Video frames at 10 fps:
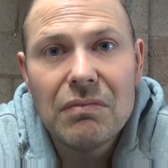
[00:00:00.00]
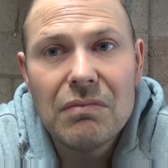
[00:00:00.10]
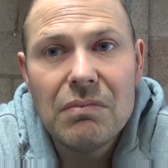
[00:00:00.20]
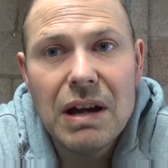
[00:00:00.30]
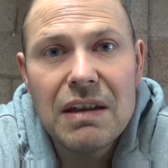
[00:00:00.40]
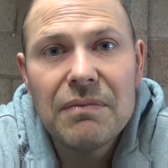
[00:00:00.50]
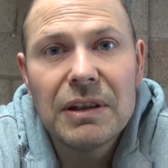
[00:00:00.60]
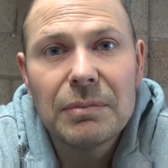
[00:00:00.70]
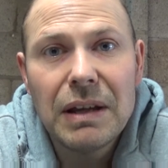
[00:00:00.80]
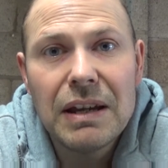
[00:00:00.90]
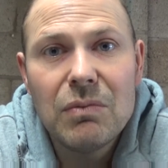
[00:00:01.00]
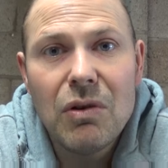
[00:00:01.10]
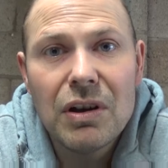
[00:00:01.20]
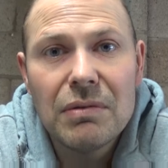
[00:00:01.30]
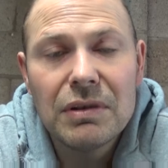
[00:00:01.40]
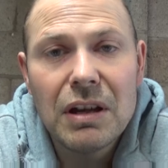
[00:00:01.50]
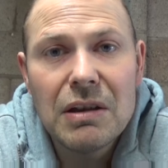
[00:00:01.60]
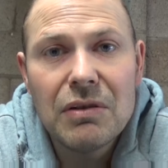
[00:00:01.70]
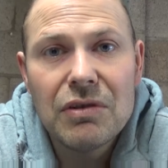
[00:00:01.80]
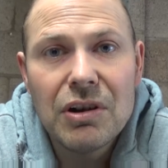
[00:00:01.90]
may have explained why it was
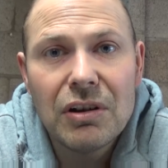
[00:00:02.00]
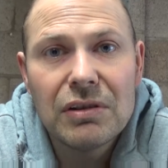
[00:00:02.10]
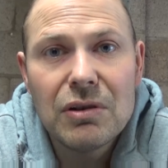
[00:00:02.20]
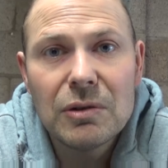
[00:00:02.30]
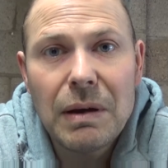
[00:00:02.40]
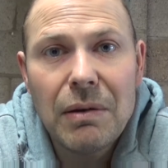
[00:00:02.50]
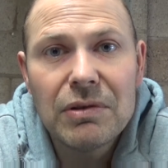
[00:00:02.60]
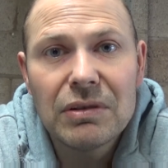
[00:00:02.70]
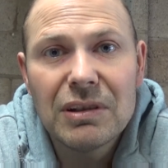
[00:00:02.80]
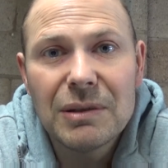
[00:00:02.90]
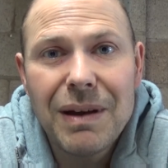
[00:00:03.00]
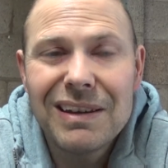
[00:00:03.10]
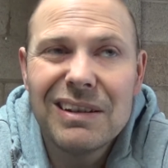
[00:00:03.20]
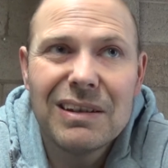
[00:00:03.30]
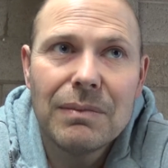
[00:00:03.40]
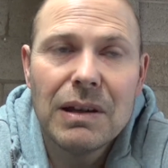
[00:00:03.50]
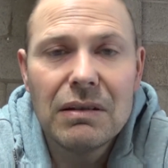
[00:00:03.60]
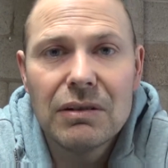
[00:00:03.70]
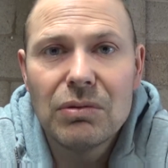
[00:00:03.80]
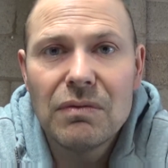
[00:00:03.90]
only 190 horsepower, which I was expecting it to be
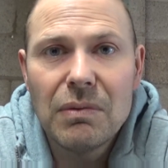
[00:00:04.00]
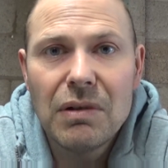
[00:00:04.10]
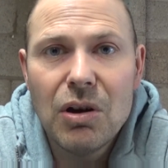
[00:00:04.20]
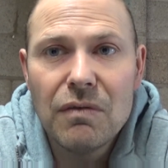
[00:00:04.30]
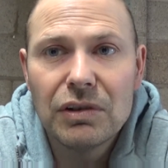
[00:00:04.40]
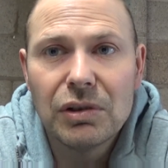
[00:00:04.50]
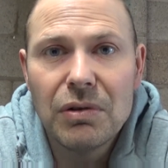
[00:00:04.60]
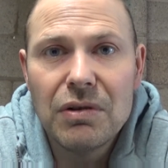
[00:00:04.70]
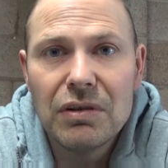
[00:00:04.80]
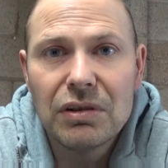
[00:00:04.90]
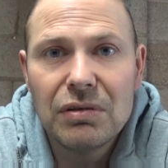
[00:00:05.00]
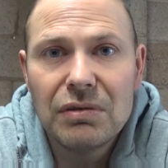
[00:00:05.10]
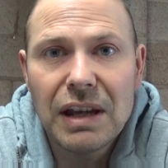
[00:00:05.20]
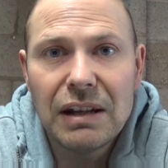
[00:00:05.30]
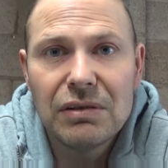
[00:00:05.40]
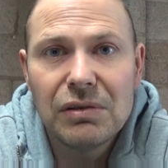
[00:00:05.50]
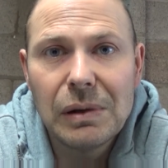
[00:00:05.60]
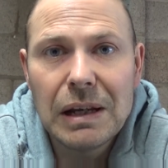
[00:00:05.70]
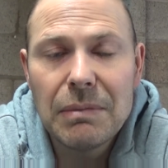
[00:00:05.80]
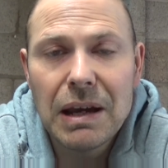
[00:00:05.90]
sort of over 200, 210,
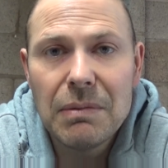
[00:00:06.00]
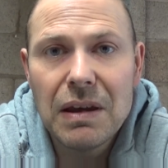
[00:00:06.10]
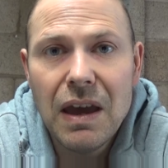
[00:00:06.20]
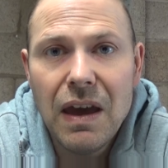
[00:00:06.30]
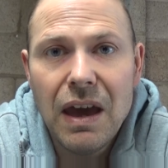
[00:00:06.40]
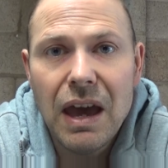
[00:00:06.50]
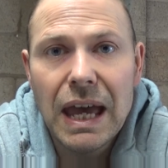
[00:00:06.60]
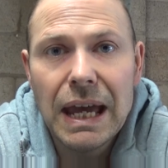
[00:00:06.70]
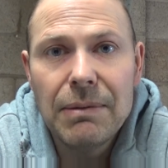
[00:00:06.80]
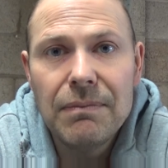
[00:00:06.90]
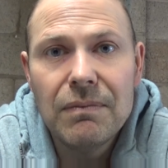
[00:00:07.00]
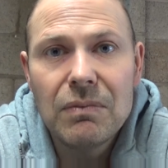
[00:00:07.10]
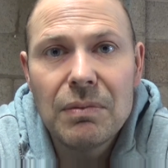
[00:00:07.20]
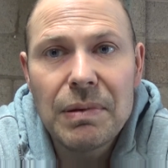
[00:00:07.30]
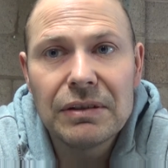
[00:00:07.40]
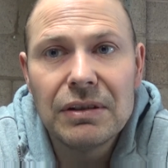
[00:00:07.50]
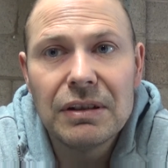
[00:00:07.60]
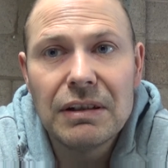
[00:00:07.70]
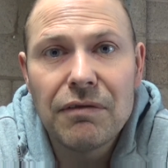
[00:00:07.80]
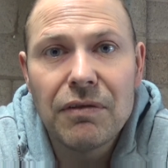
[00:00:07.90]
220 maybe. The pistons
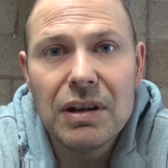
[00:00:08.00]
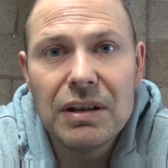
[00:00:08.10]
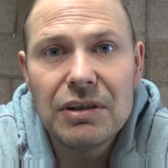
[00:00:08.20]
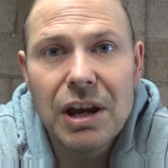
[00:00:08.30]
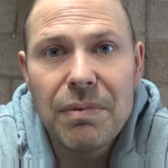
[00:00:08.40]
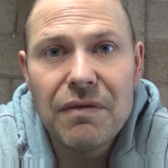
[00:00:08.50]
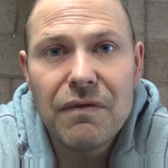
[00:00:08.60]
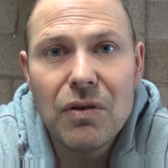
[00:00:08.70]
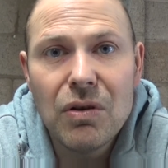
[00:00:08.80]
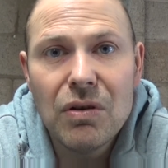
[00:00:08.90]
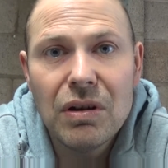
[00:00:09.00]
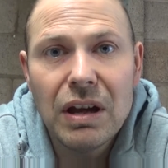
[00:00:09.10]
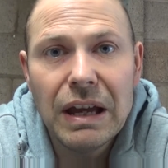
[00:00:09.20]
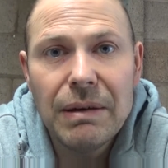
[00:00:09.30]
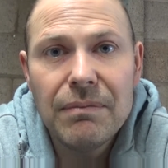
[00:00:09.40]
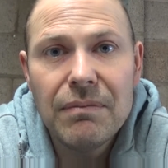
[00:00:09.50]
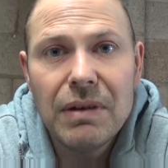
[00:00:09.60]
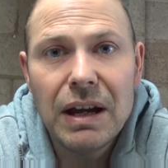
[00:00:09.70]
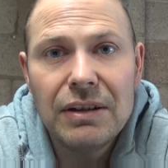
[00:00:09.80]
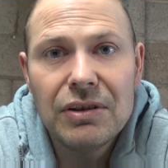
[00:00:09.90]
are different in JP4
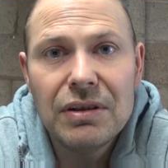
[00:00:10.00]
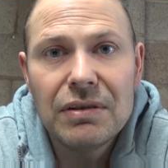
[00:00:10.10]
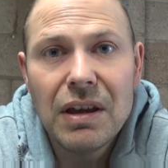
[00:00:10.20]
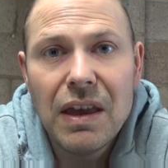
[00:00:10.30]
engines.